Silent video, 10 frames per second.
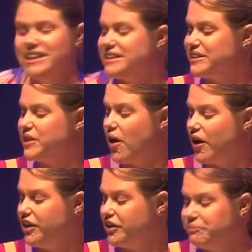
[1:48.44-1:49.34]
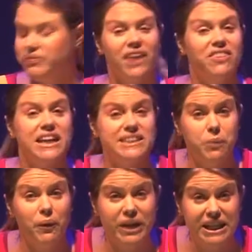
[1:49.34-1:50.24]
So that's
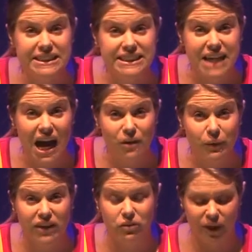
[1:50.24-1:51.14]
what we're going to start with.